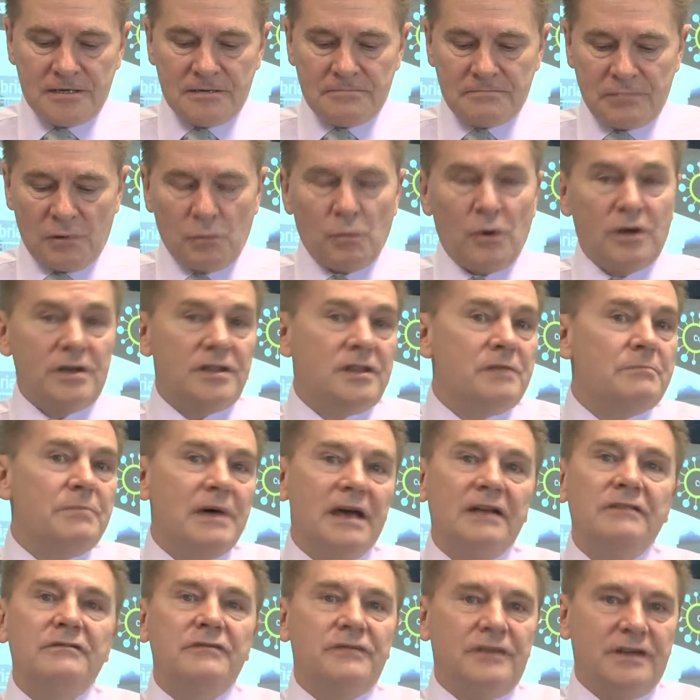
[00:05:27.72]
But what are the
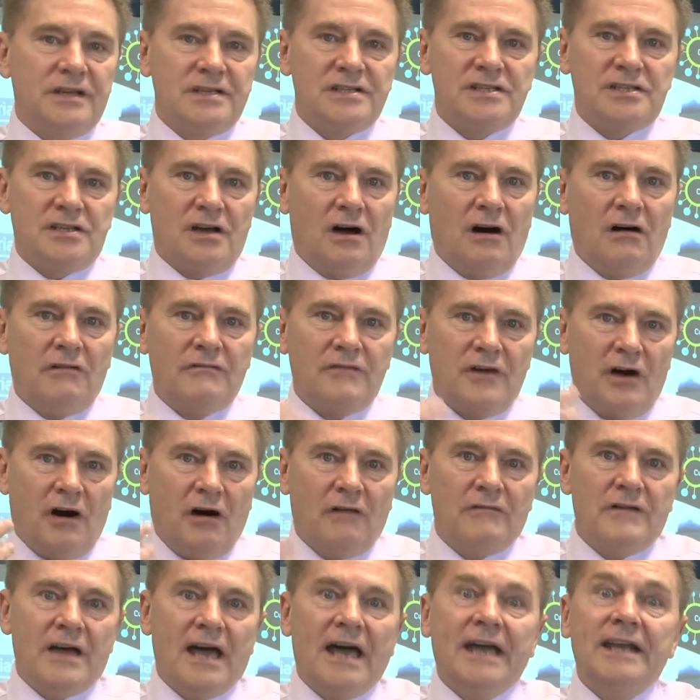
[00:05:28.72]
benefits of
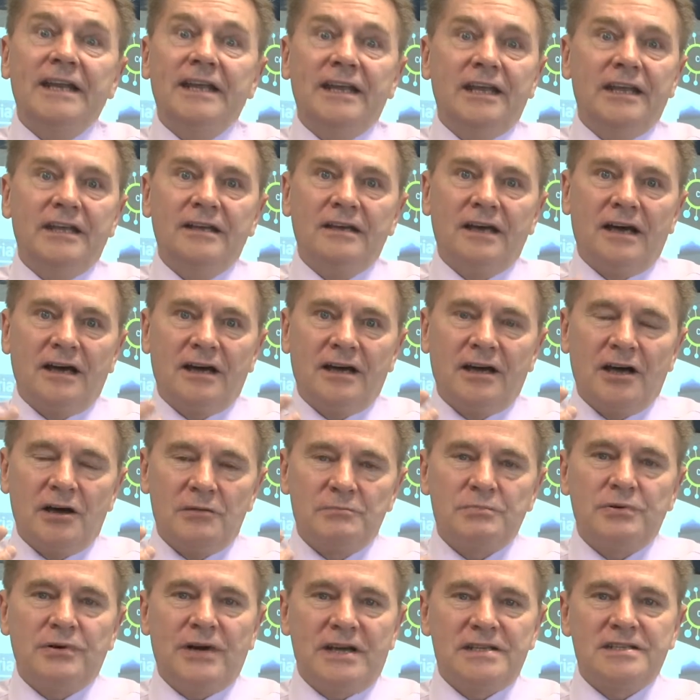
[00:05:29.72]
any
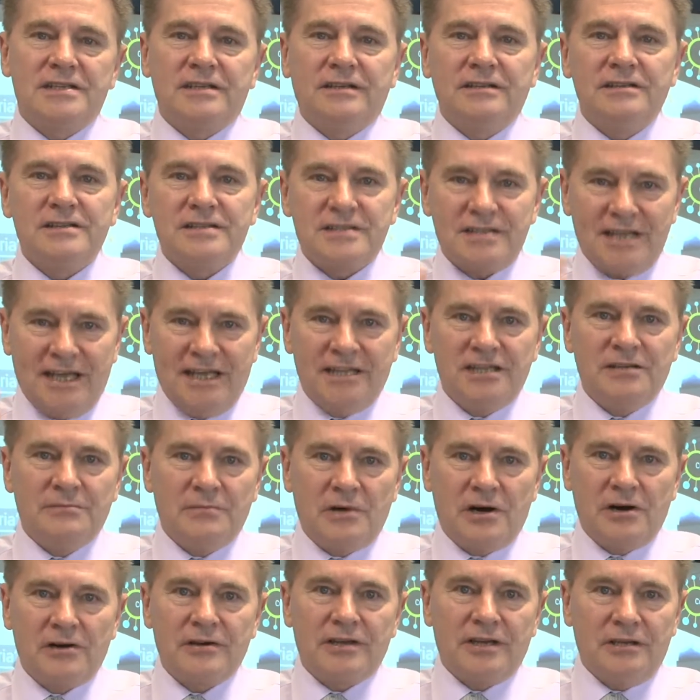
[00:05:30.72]
presence in the
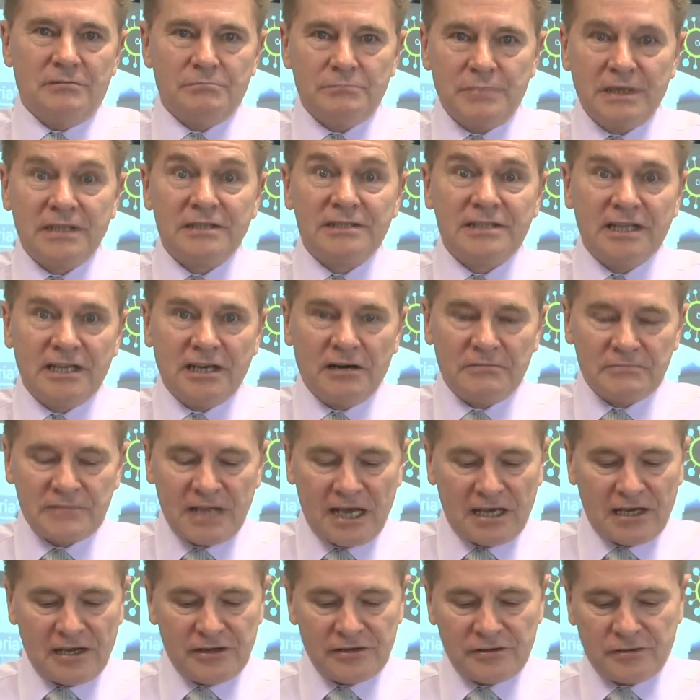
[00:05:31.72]
market, building up
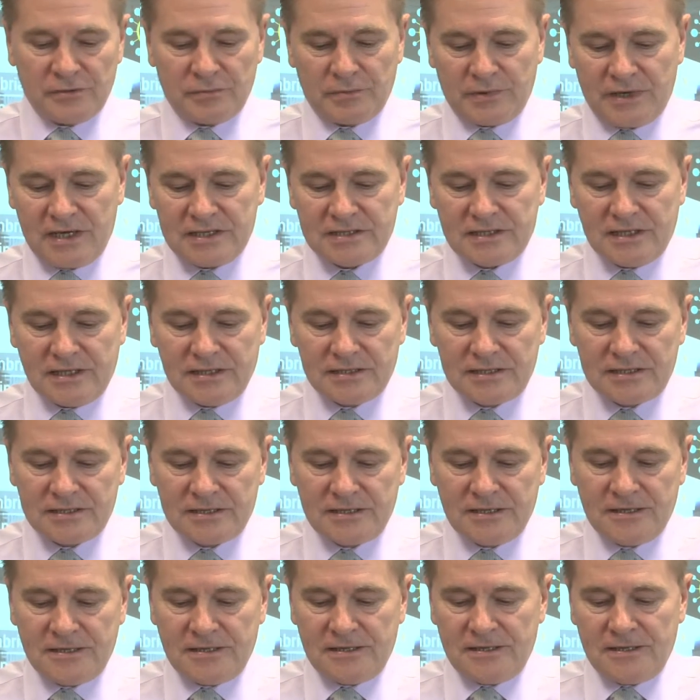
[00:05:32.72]
that local presence?
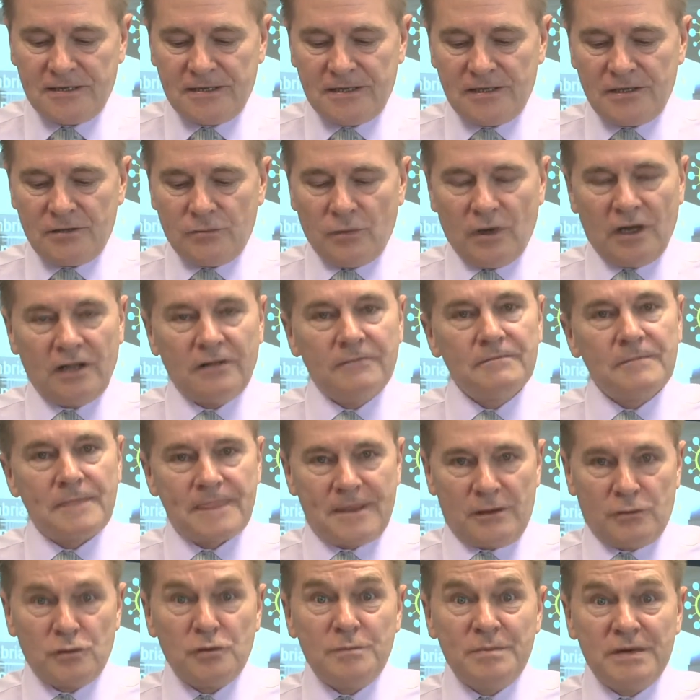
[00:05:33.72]
Well,
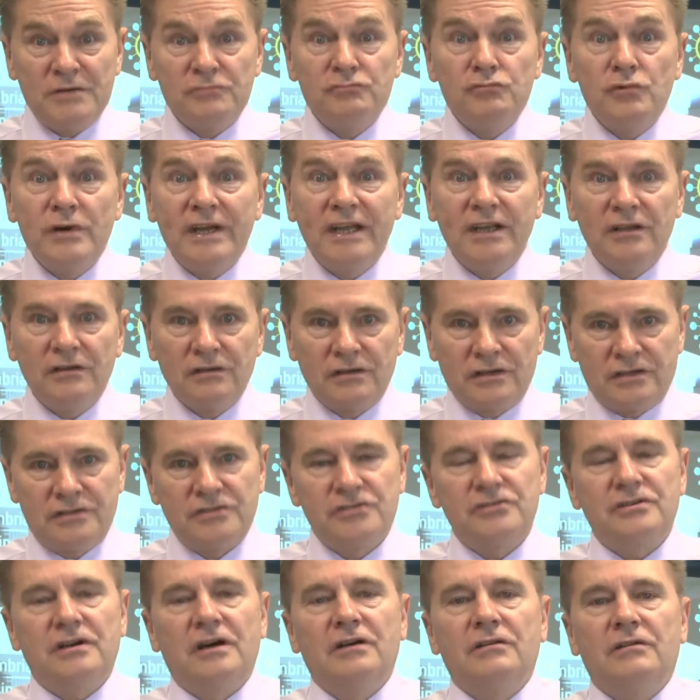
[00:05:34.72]
there would be real
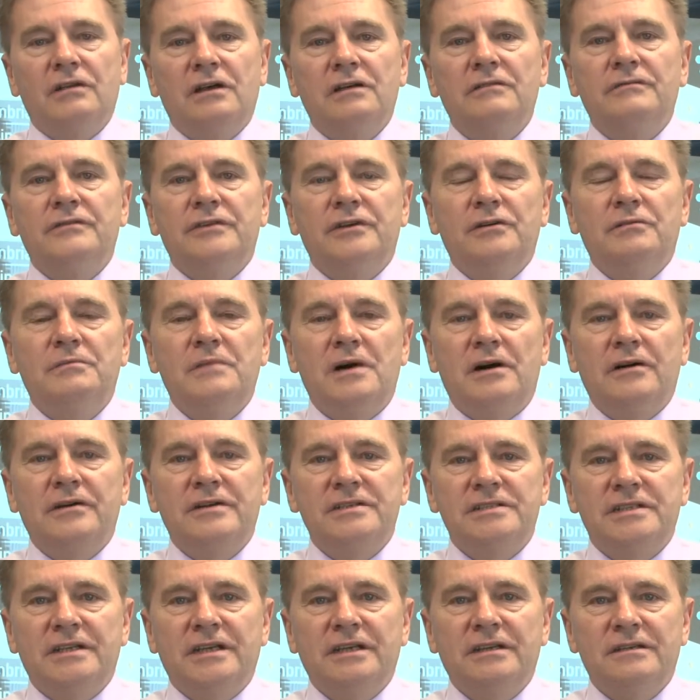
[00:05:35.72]
control over your
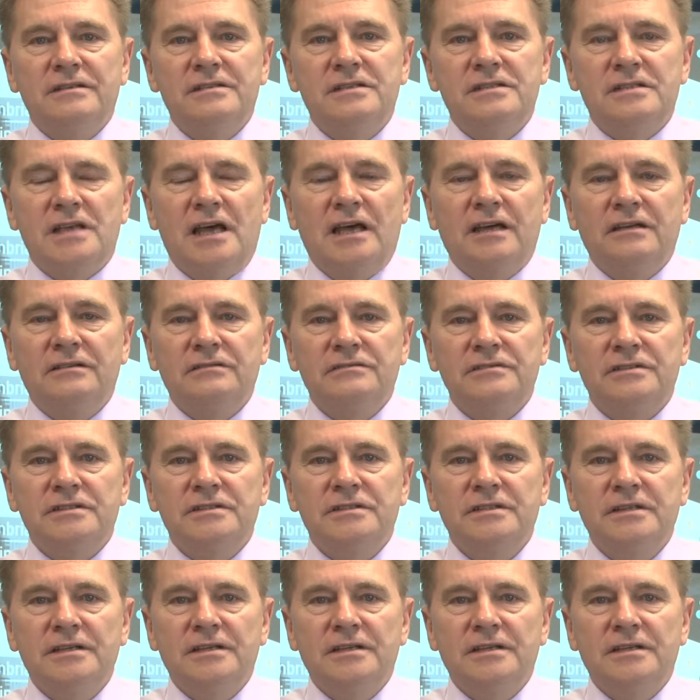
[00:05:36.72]
marketing and sales.